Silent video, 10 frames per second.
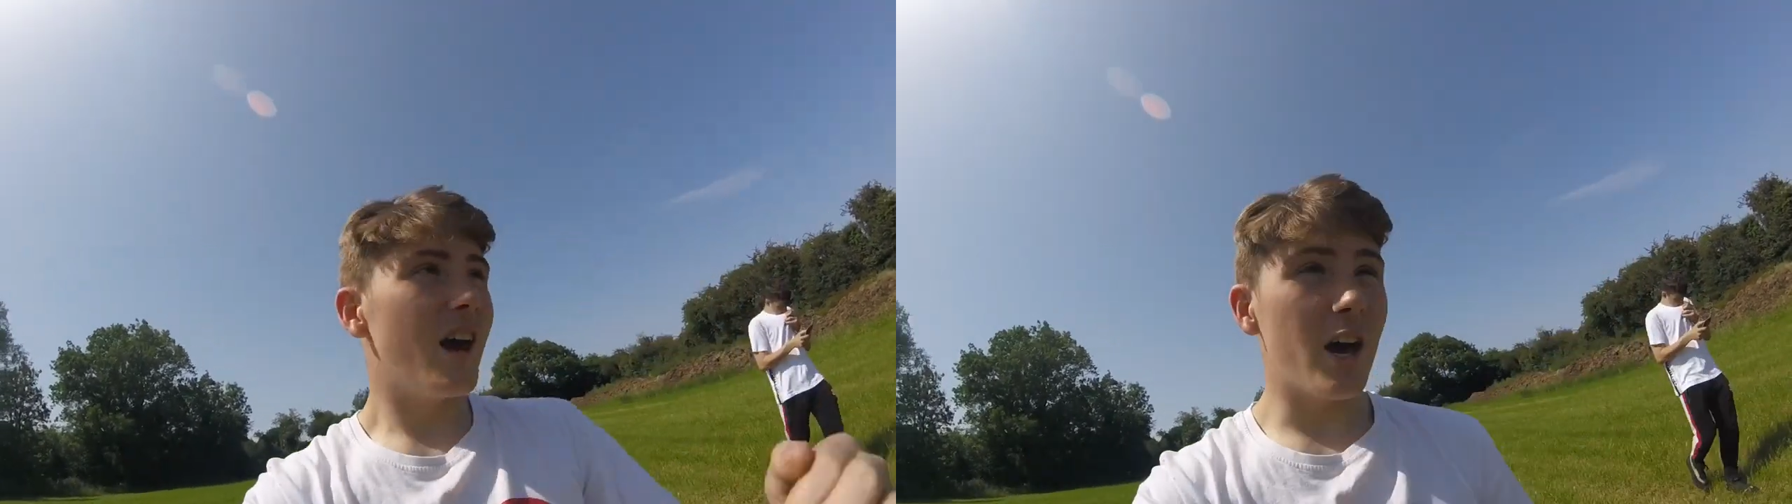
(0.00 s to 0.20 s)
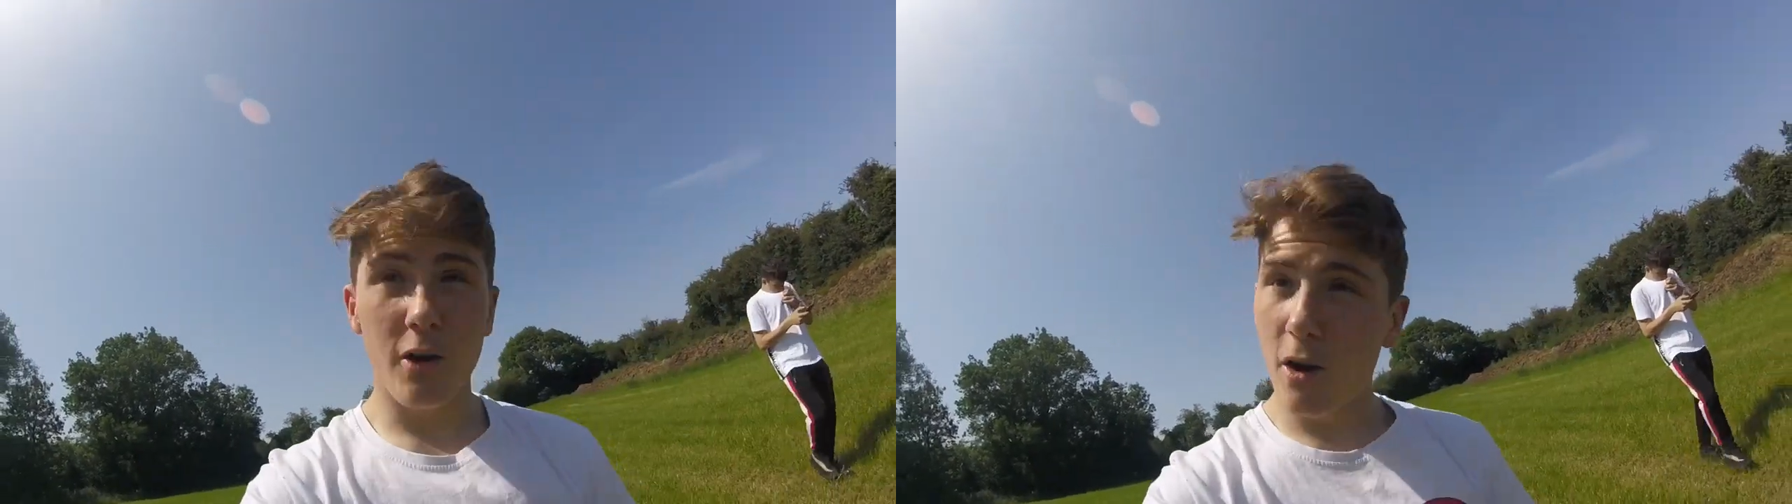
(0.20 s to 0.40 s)

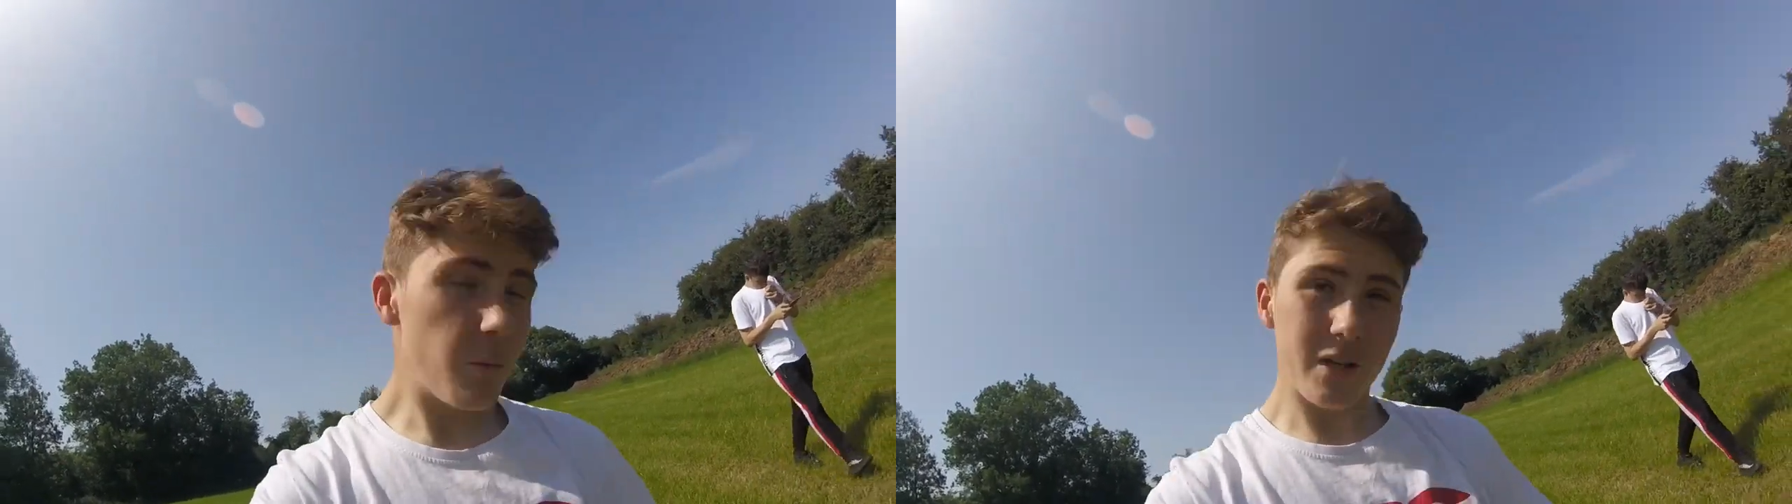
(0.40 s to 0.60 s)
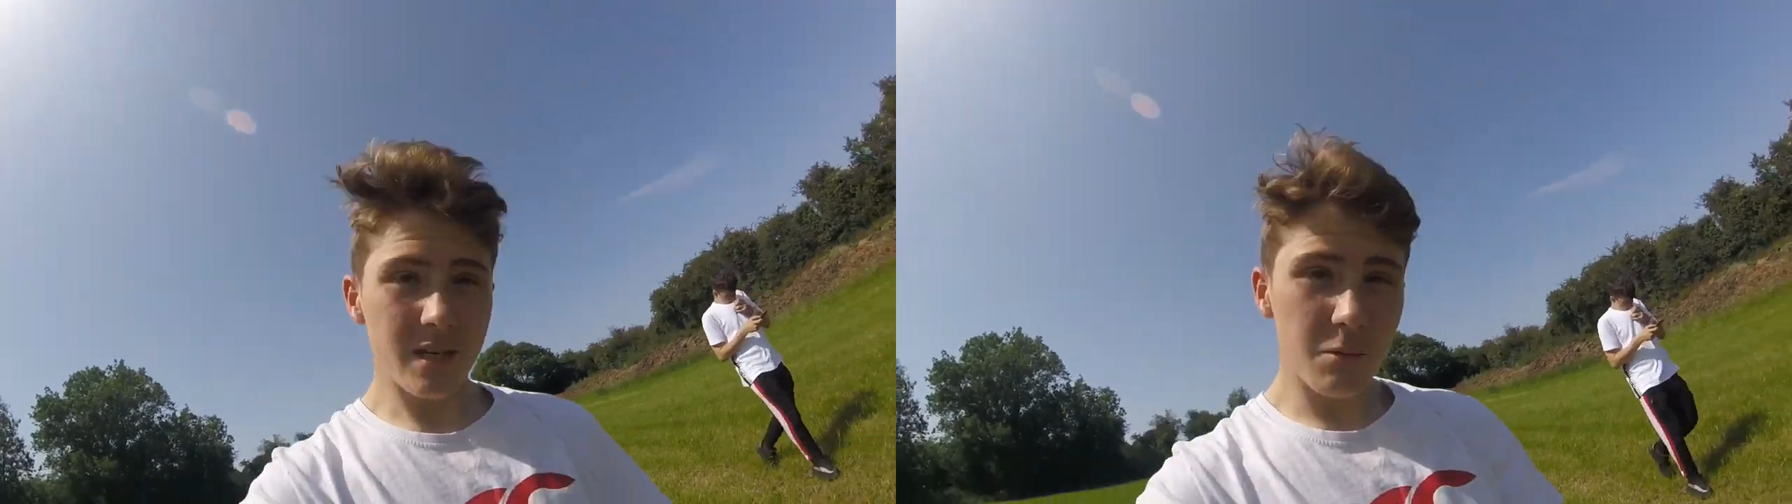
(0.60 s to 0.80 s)
don't know,
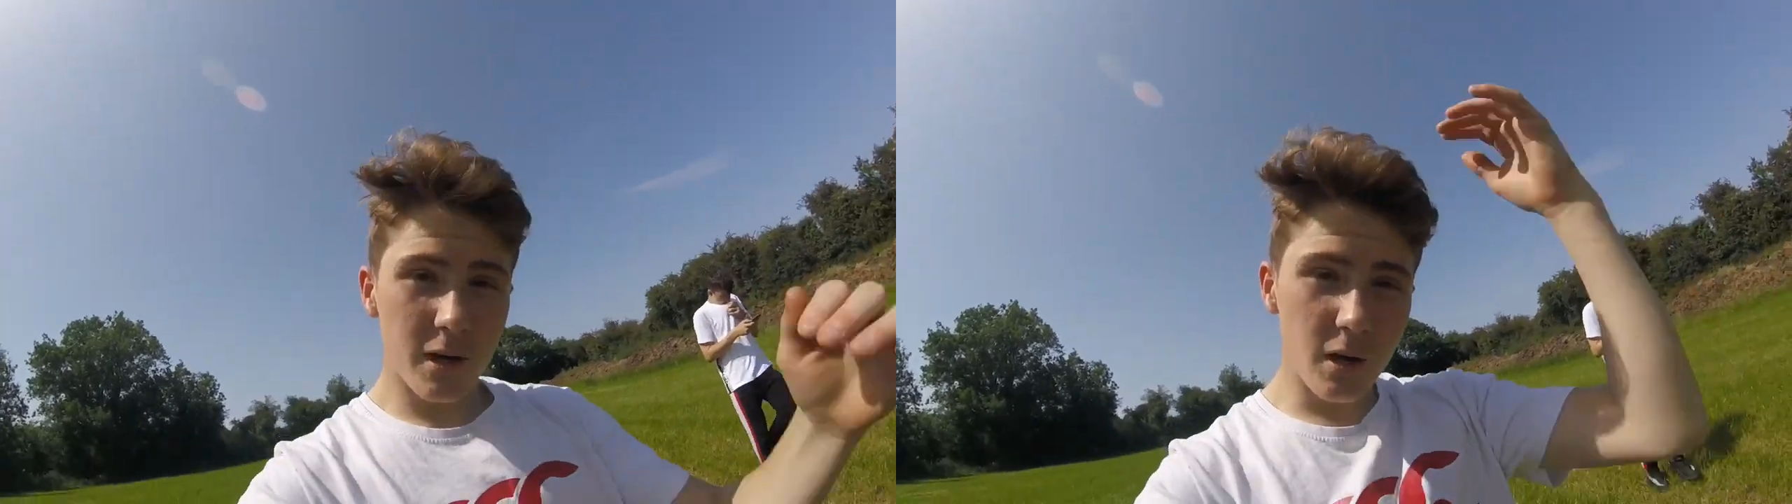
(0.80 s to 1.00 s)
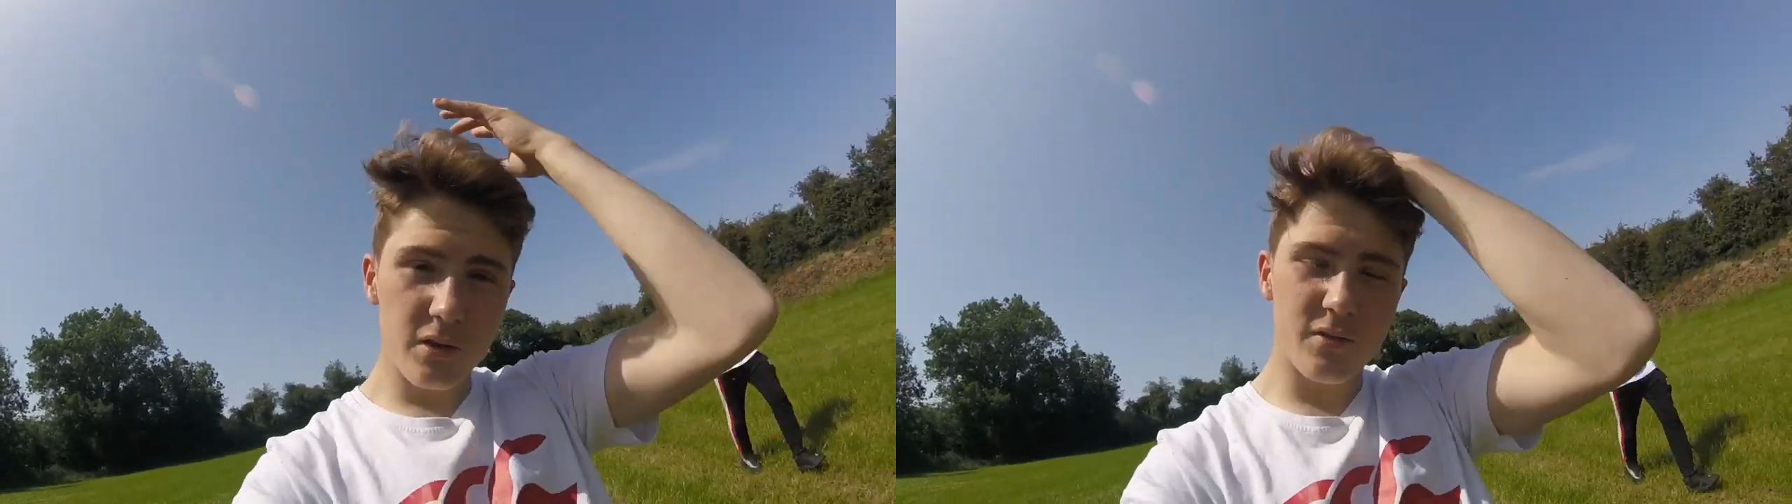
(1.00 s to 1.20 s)
we'll see where
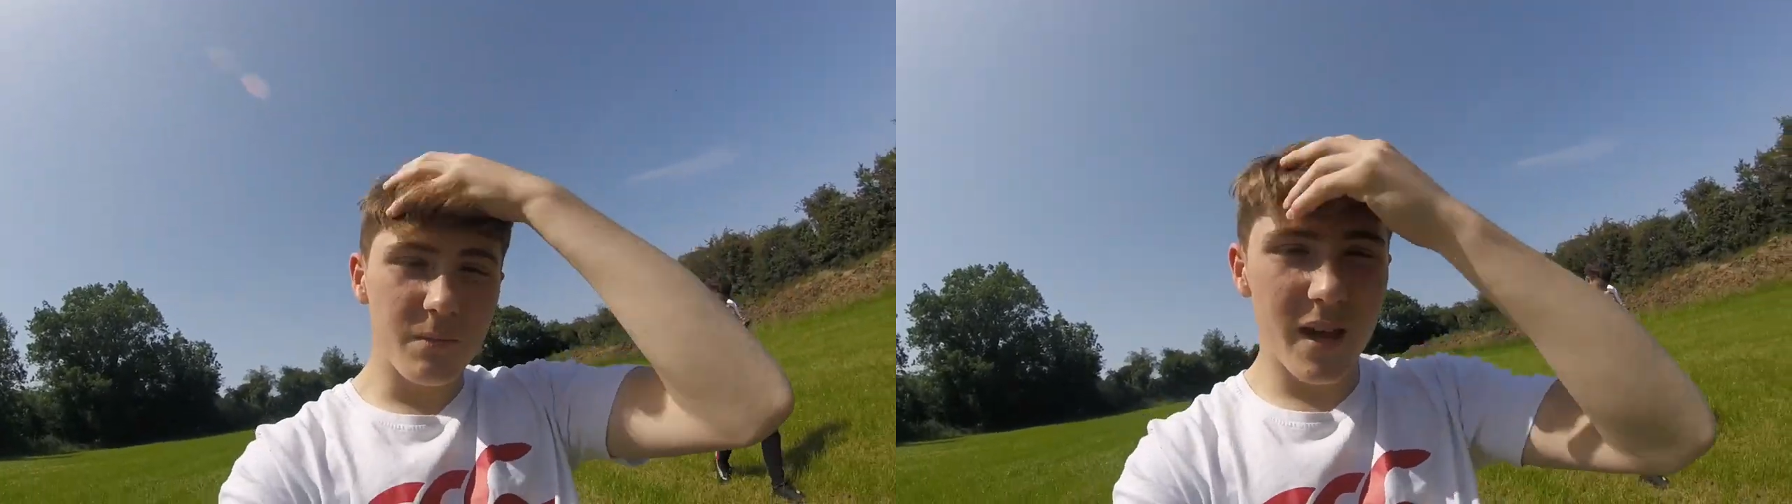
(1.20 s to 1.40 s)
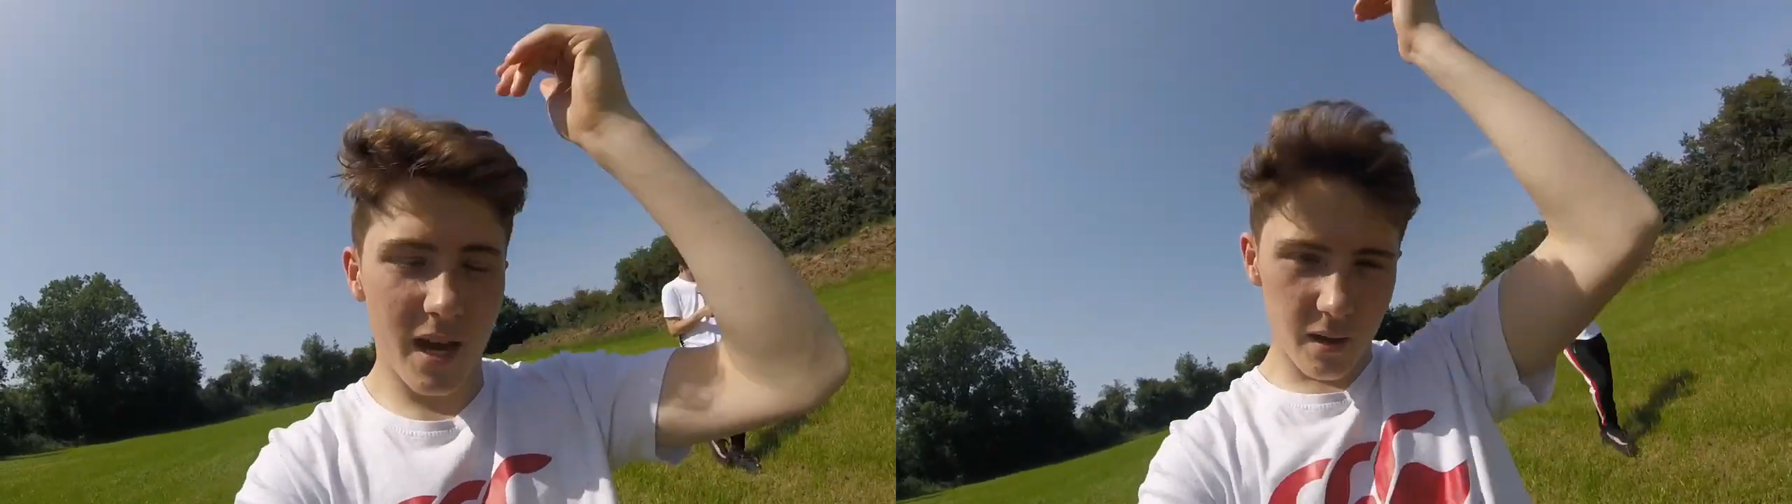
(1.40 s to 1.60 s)
it goes
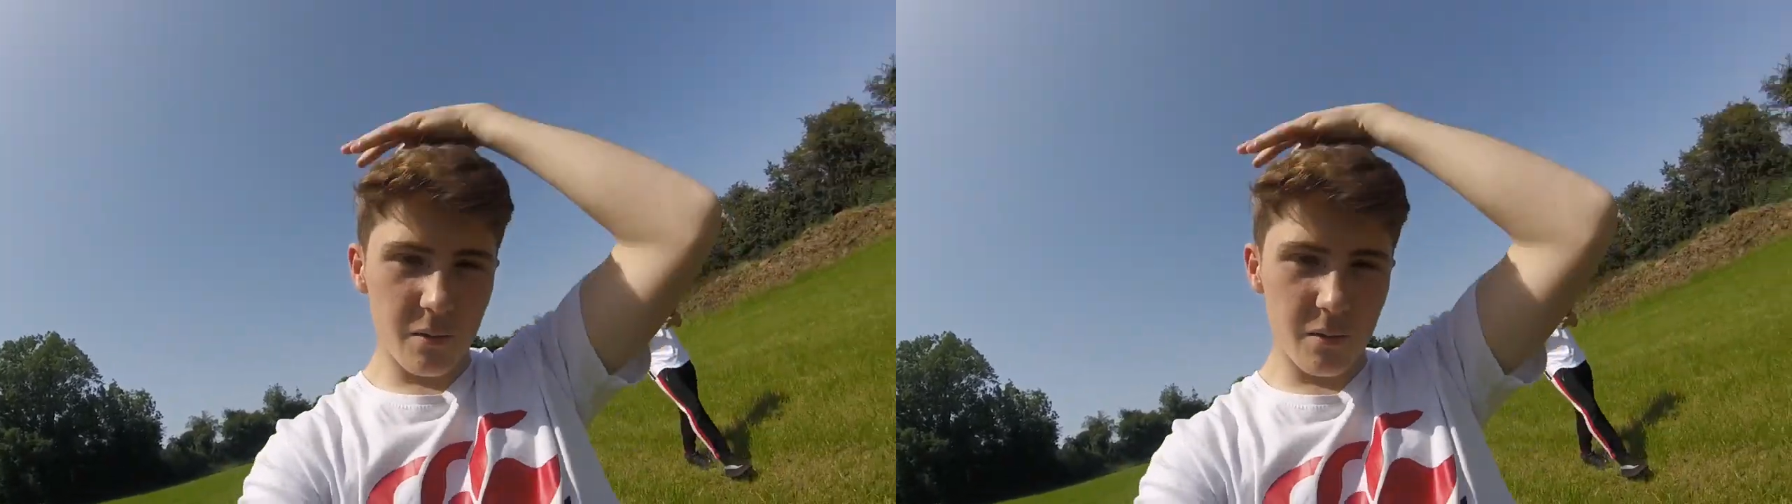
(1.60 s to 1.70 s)
from there.